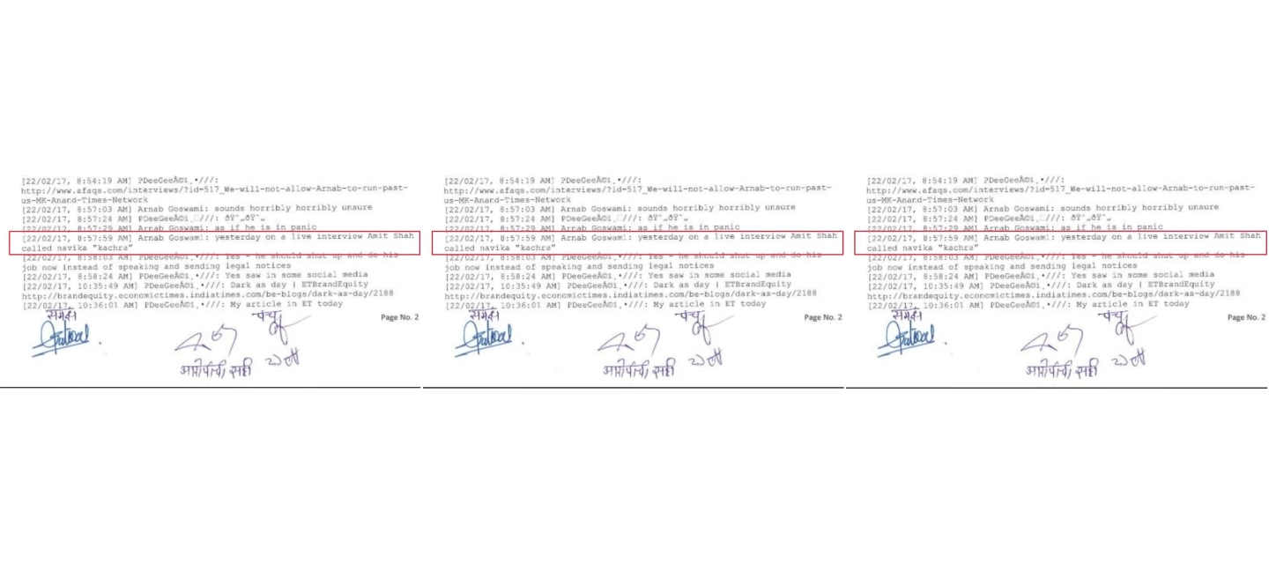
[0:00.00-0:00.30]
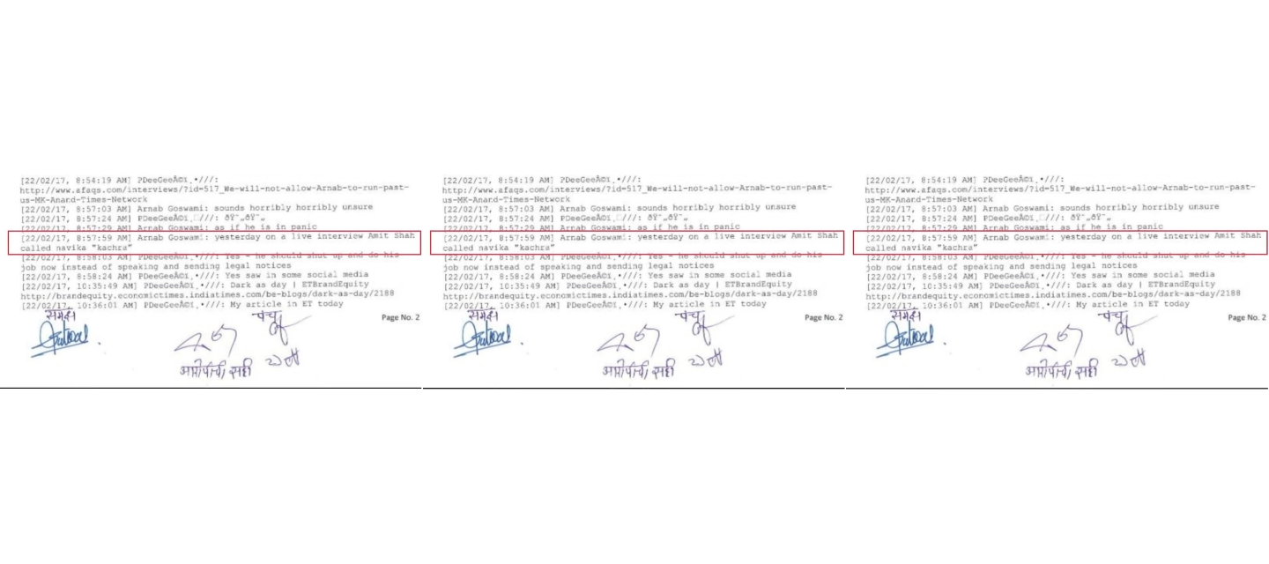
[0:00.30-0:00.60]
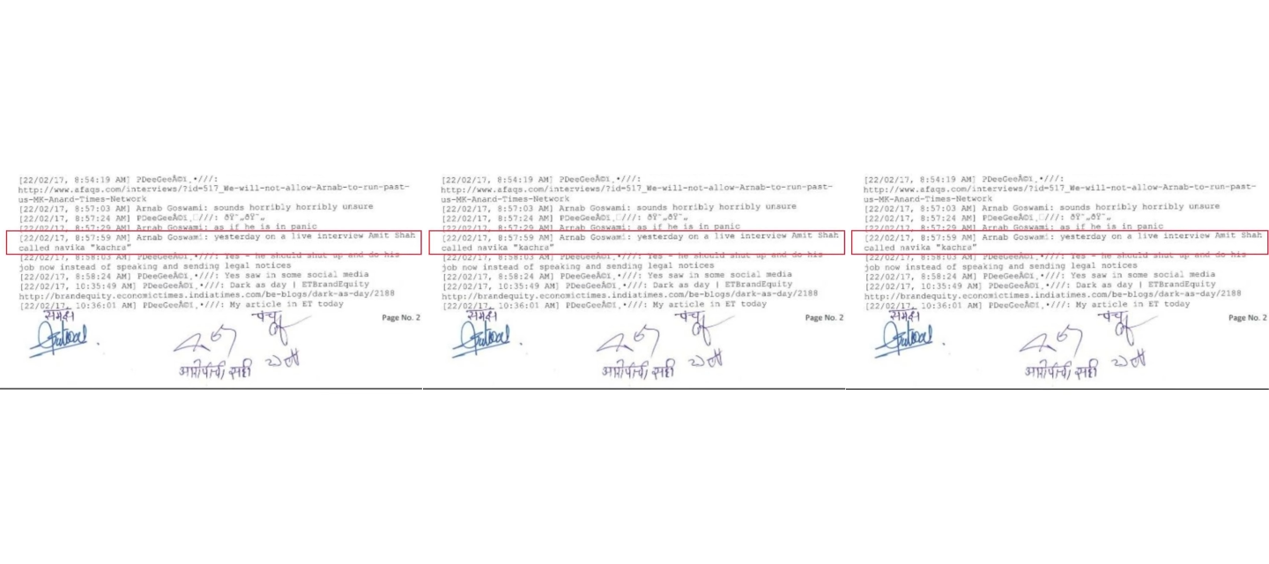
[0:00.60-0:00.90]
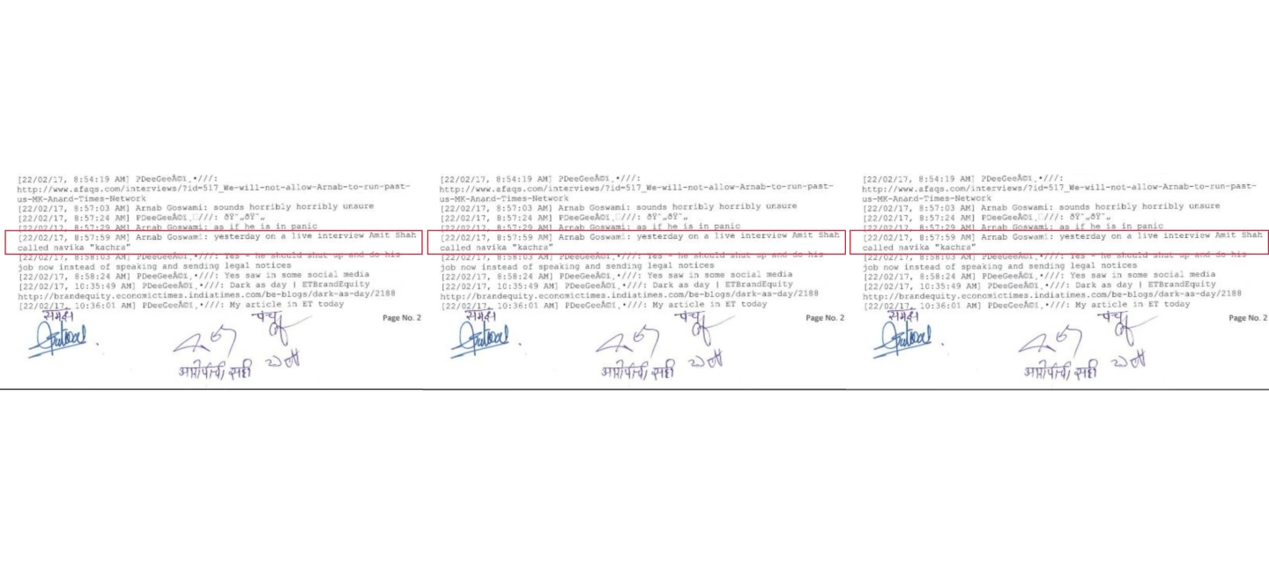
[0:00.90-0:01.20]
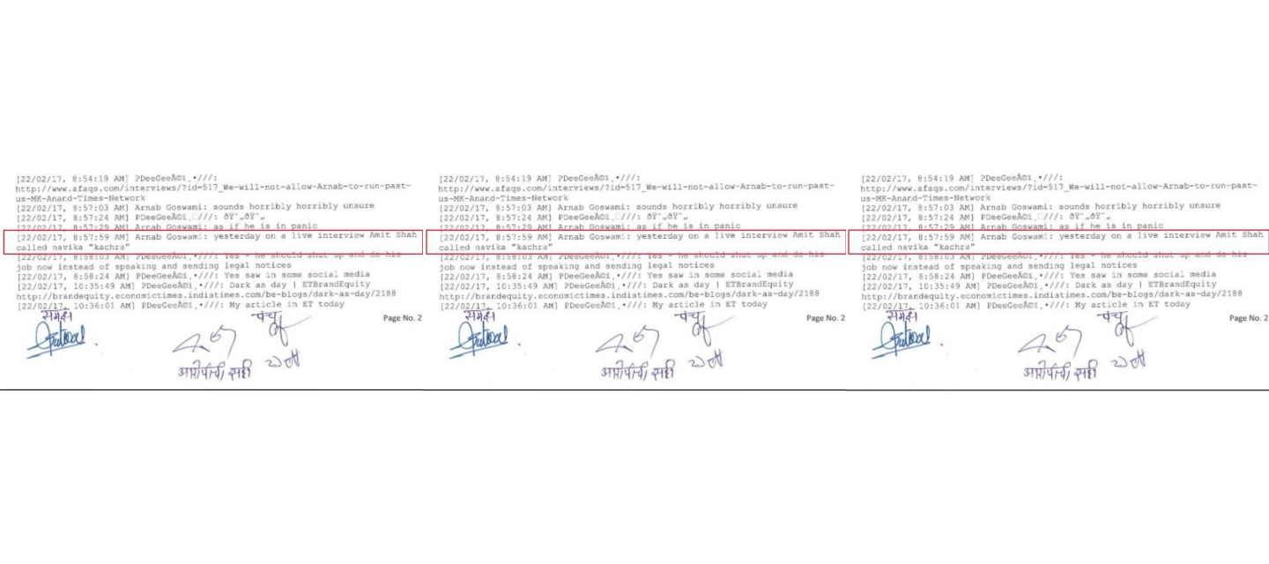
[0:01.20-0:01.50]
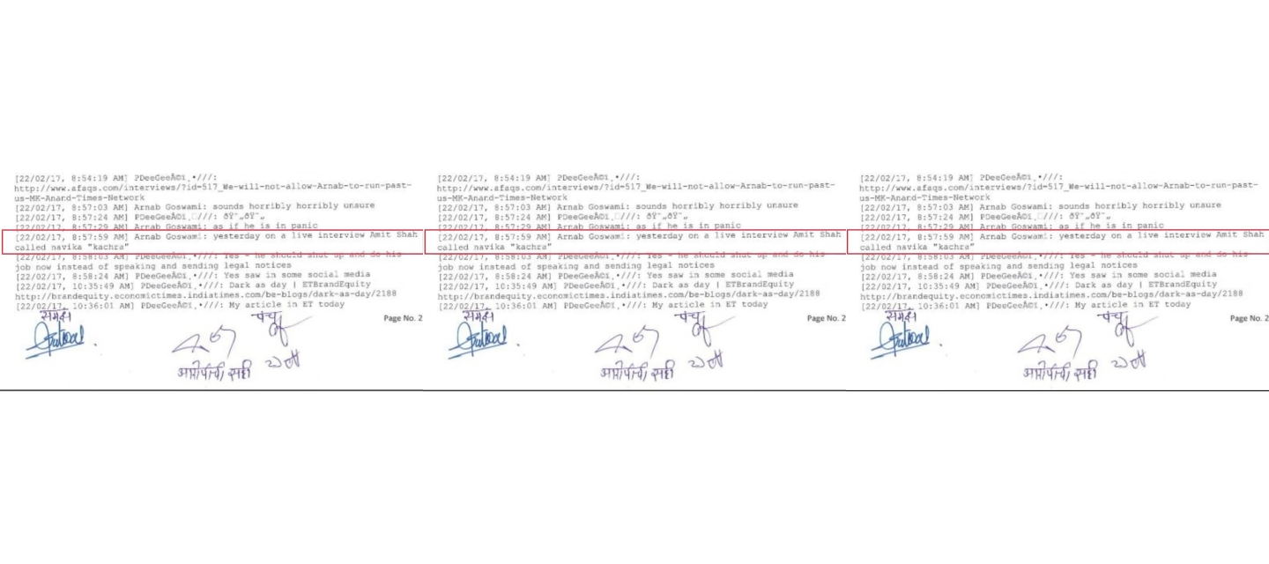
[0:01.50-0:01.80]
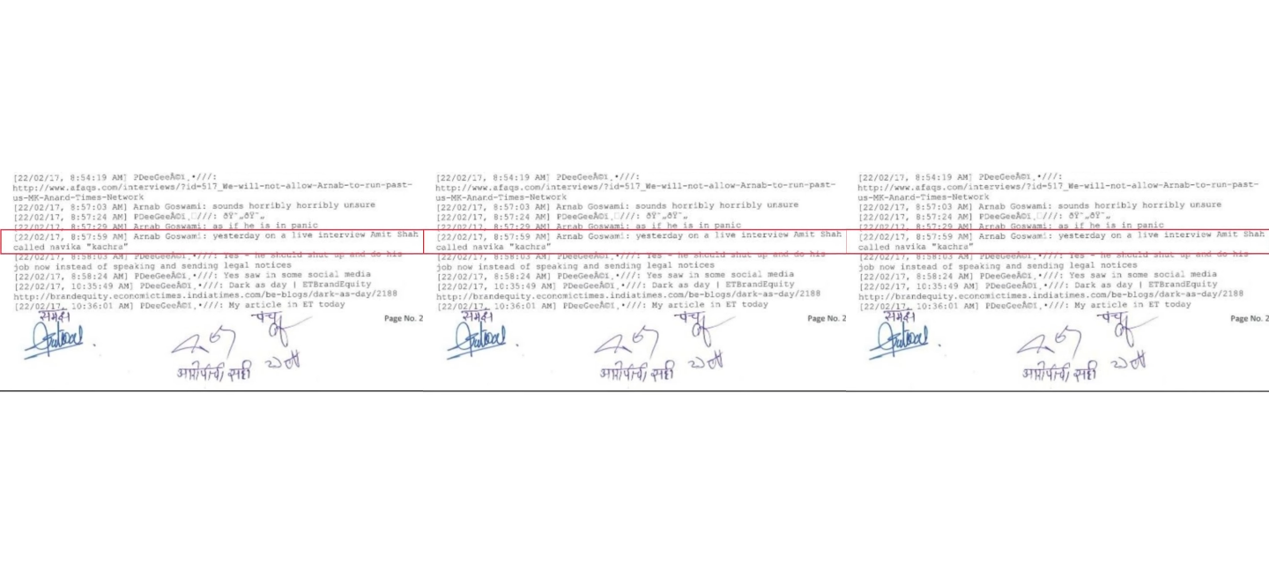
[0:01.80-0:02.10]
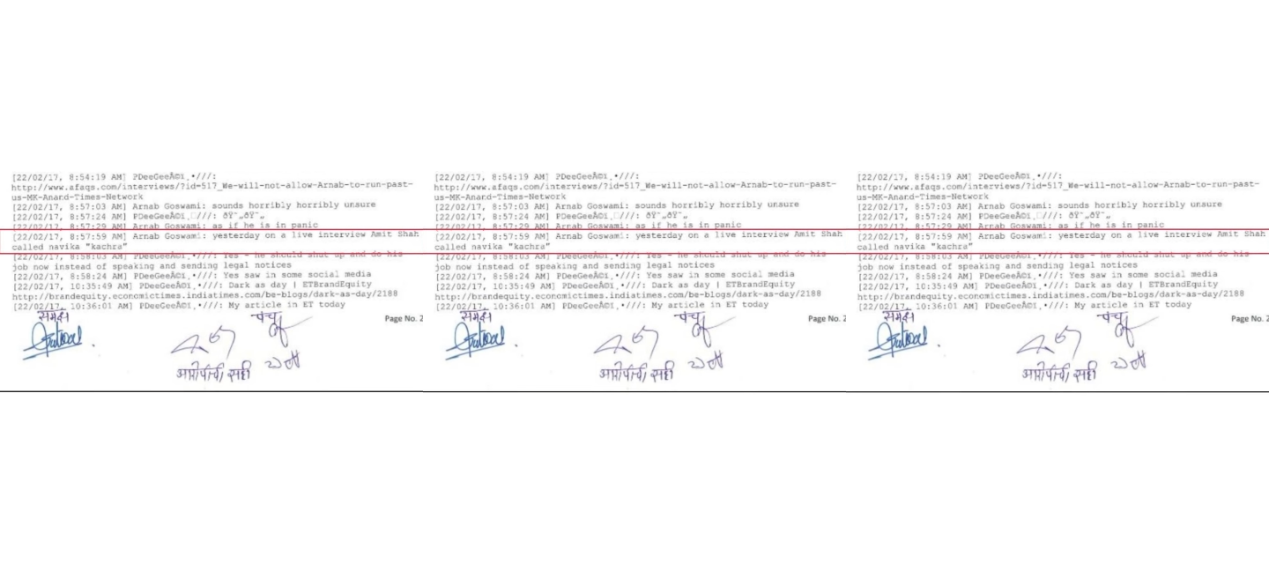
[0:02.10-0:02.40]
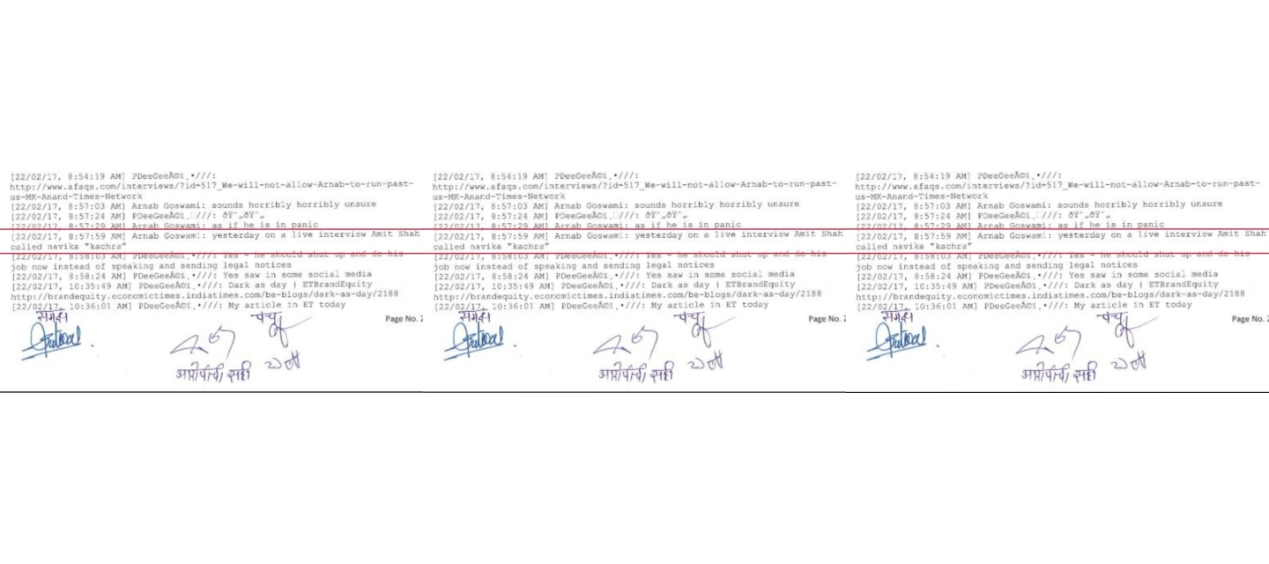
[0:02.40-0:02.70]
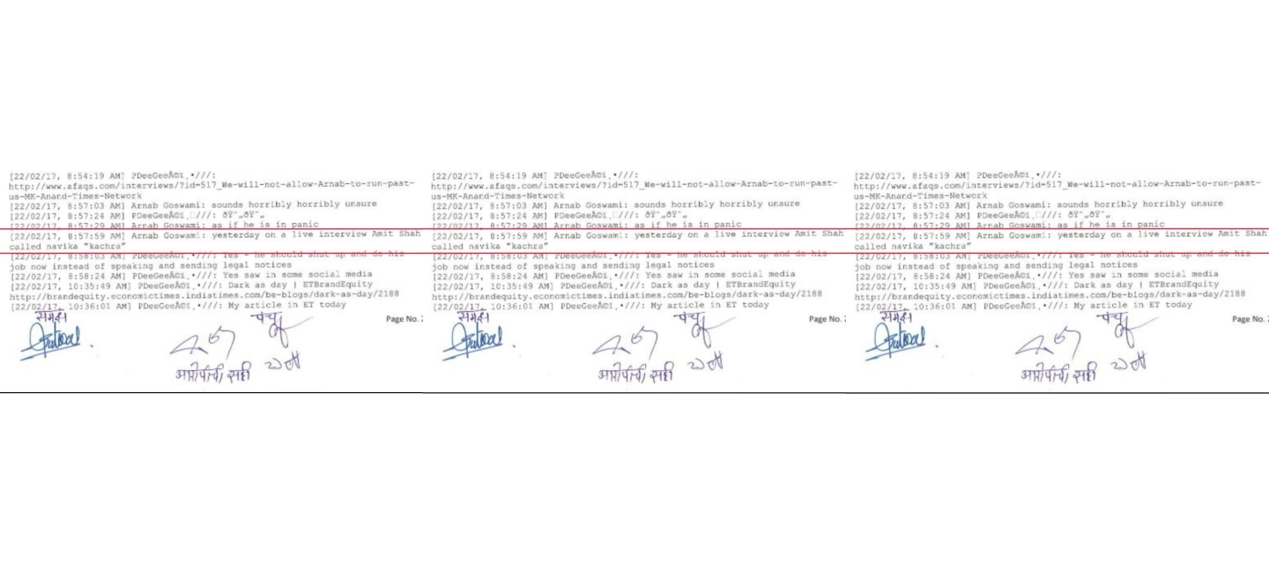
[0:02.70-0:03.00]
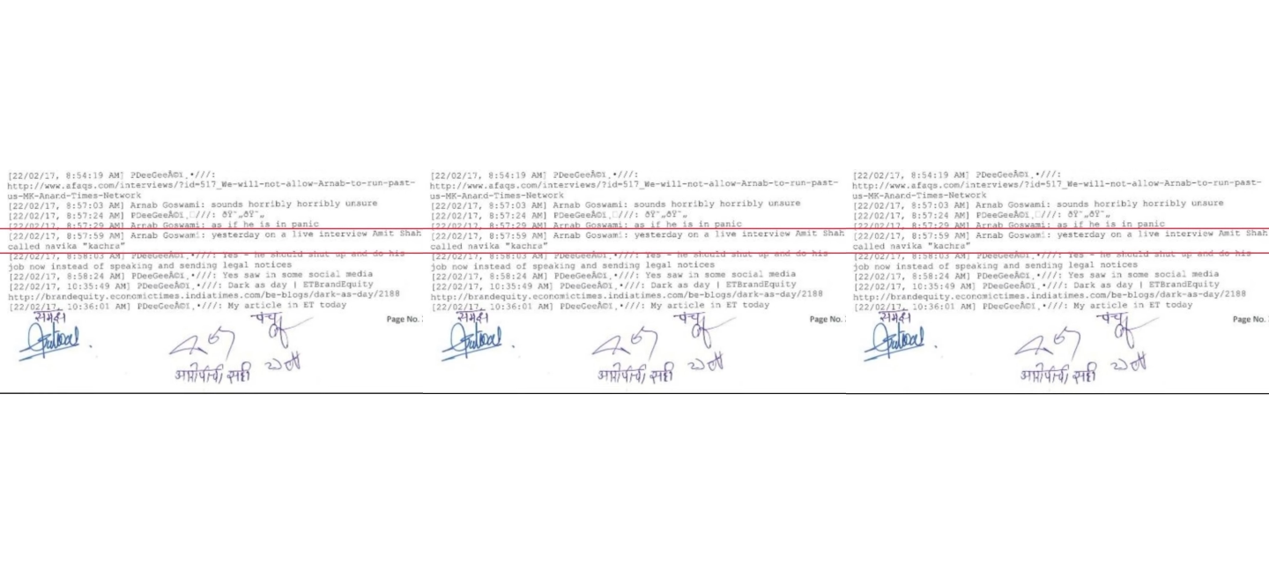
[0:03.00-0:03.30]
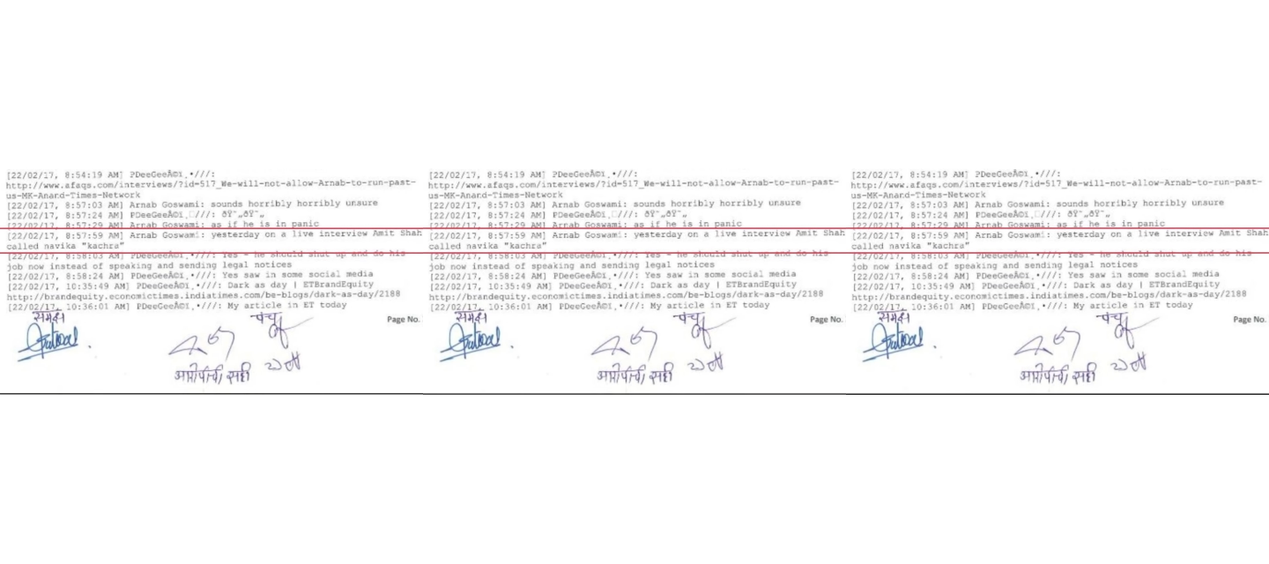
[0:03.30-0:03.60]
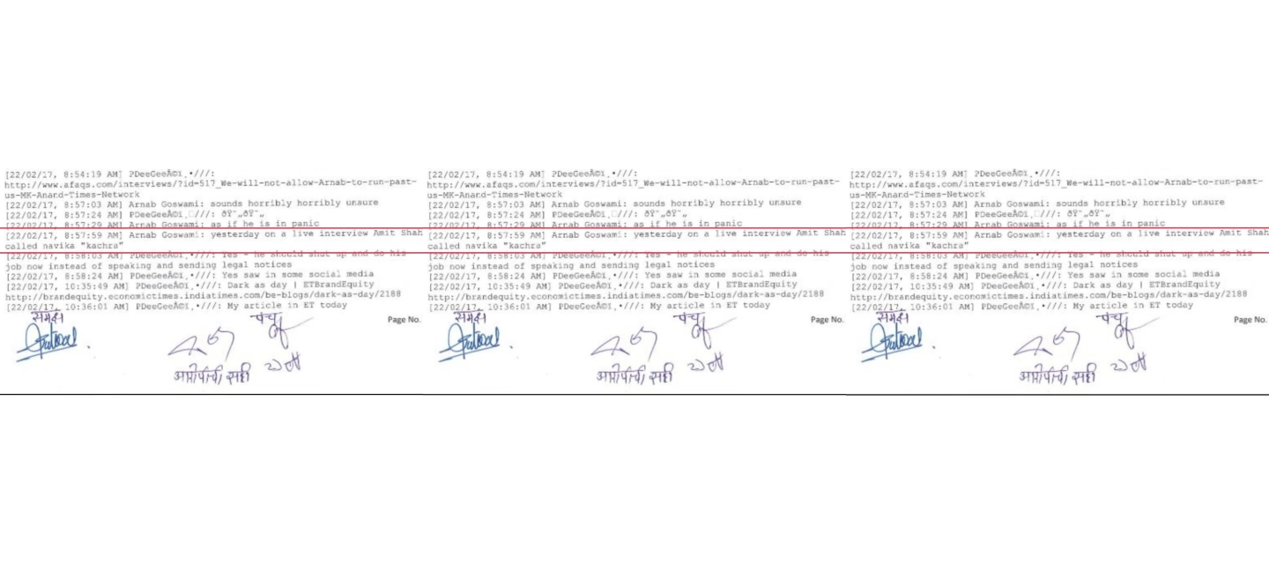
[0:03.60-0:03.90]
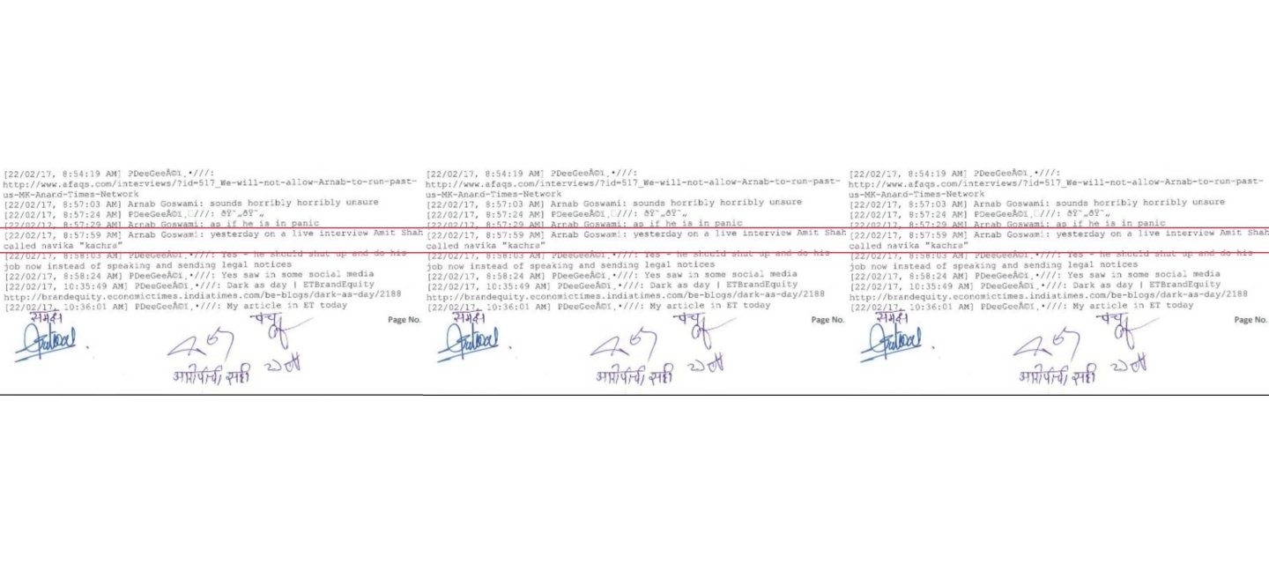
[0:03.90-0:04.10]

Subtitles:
Nobody's mouth can be seen.